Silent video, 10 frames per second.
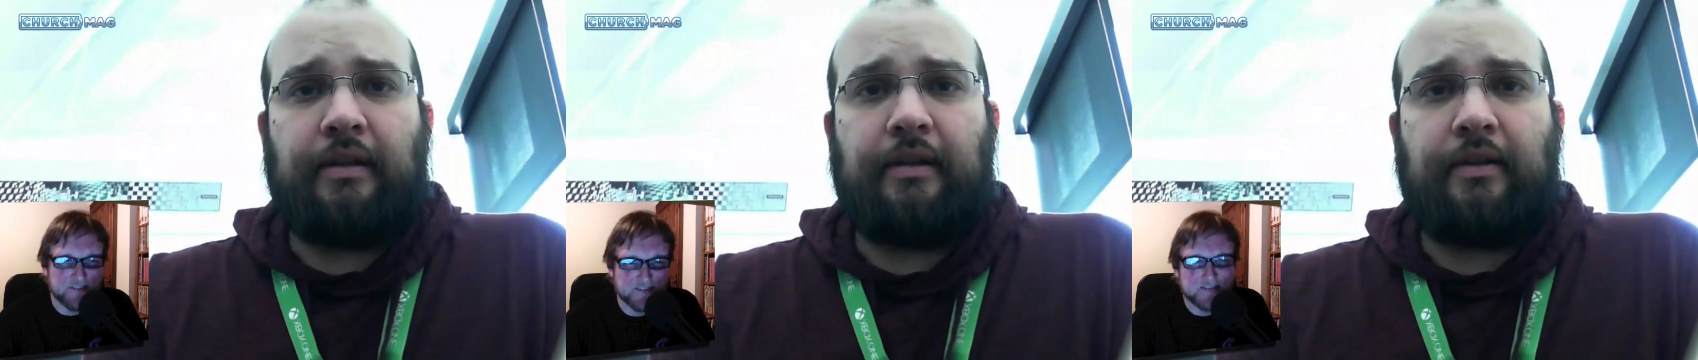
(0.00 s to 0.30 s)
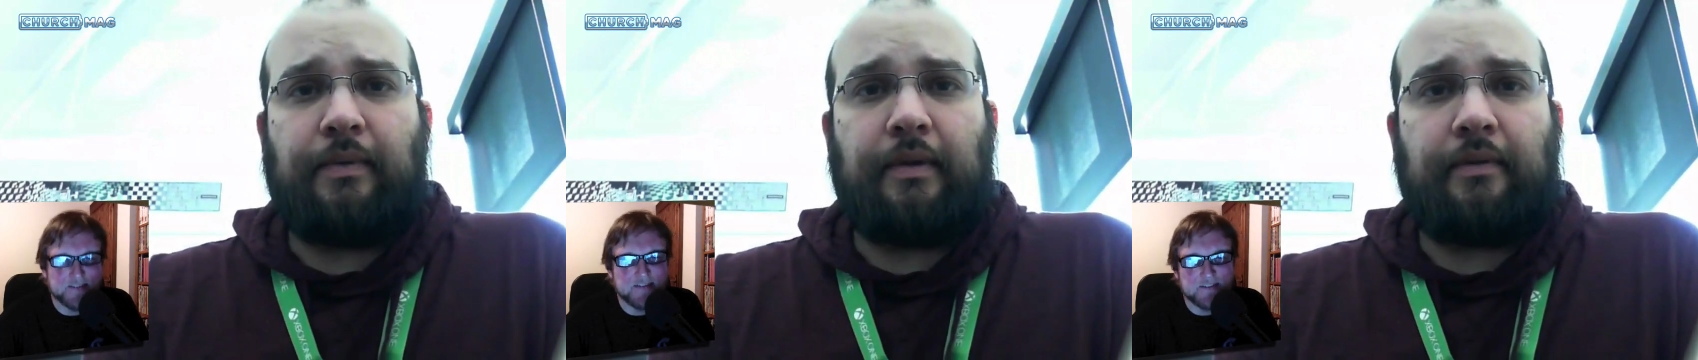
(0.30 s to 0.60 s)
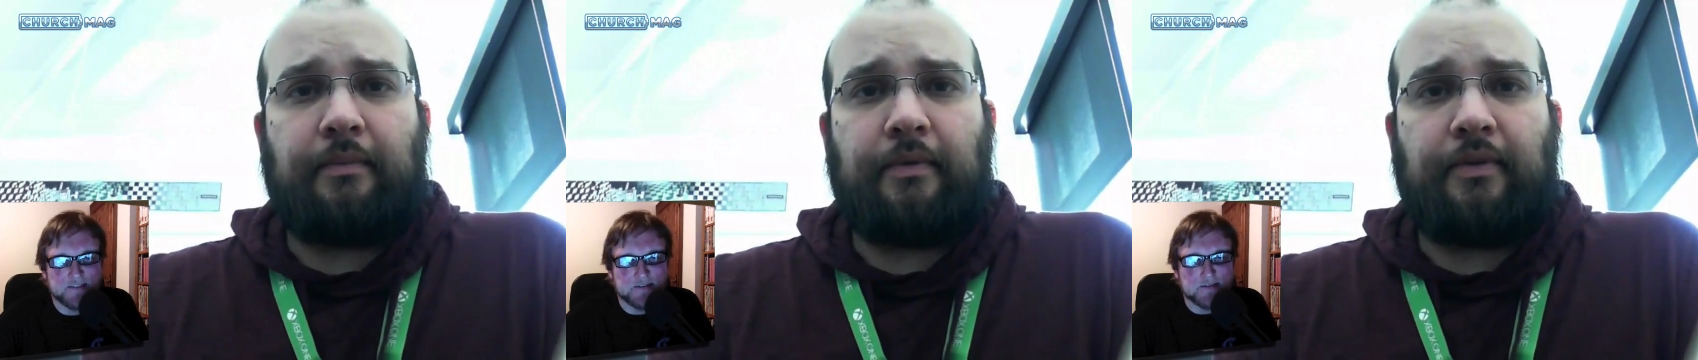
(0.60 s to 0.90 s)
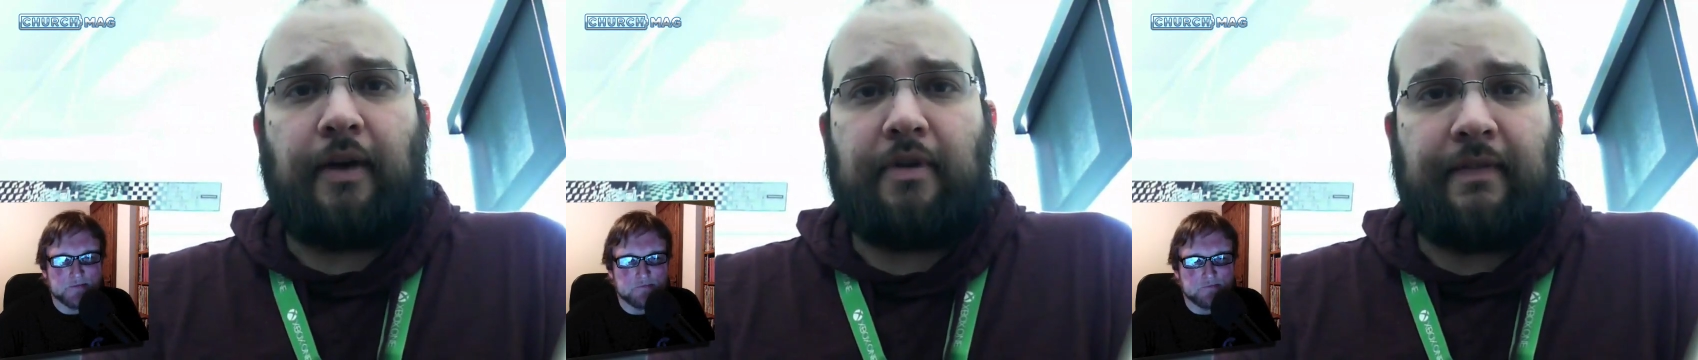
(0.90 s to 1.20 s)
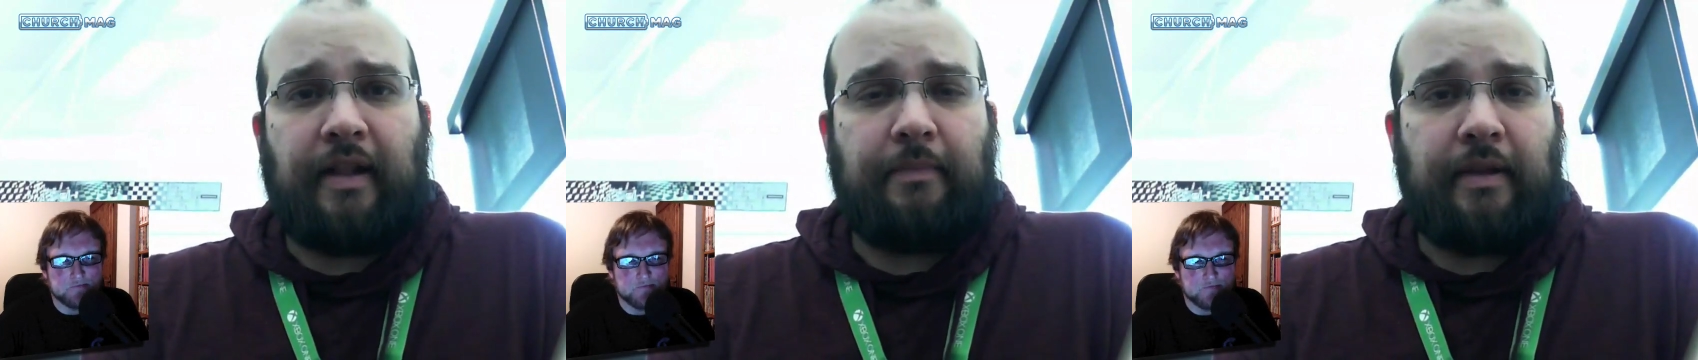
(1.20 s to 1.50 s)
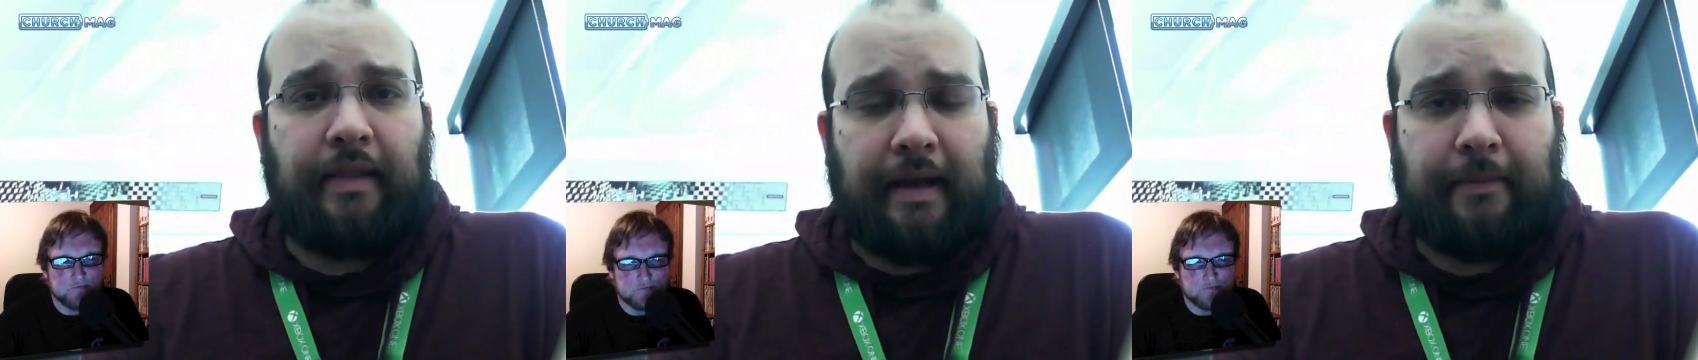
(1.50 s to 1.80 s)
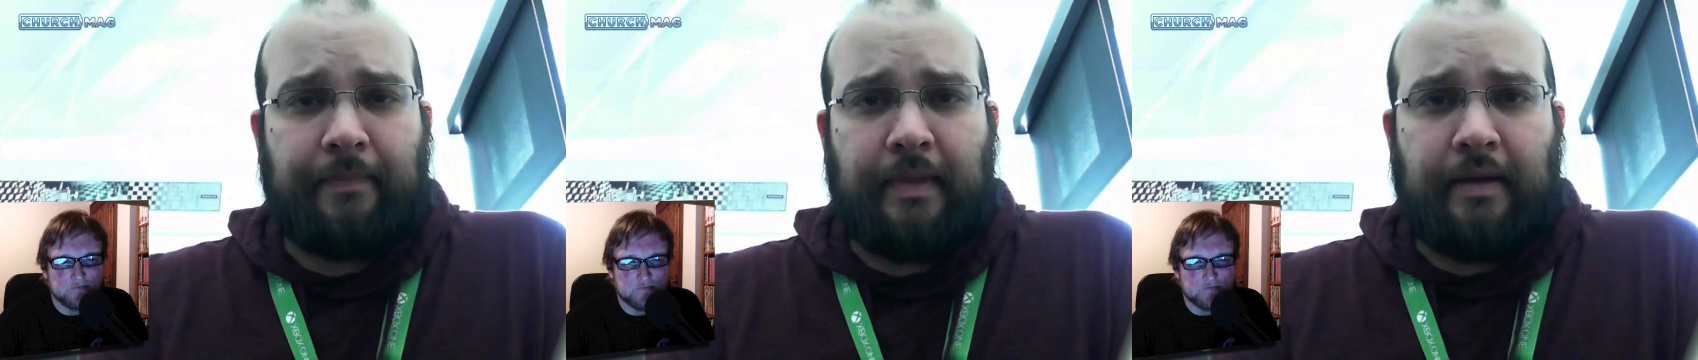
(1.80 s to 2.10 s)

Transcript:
Speaker 1: uh, doing software development there.